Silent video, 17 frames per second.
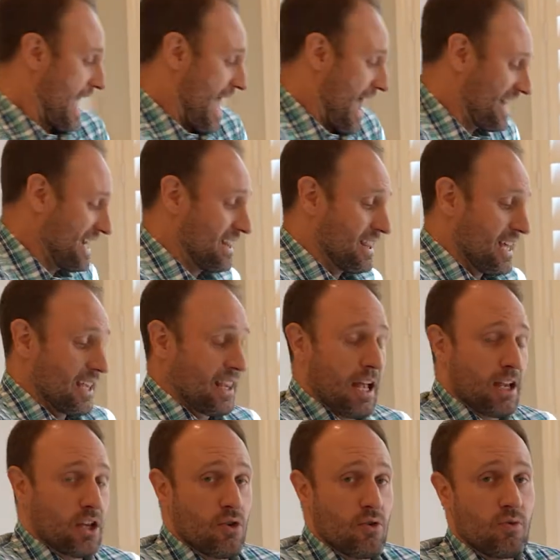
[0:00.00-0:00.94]
Anything
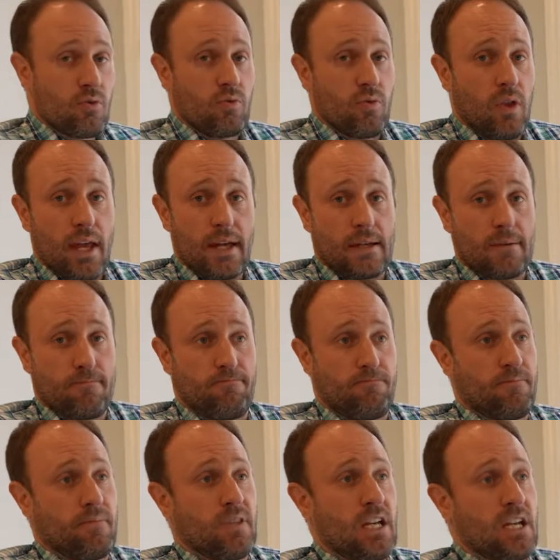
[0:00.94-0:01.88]
that you like
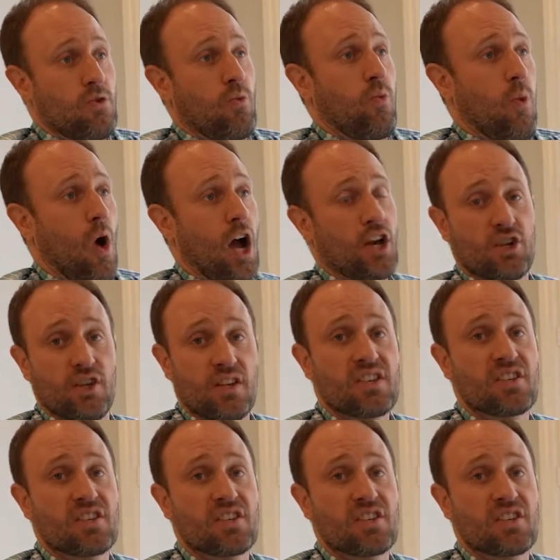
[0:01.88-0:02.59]
need to wash in the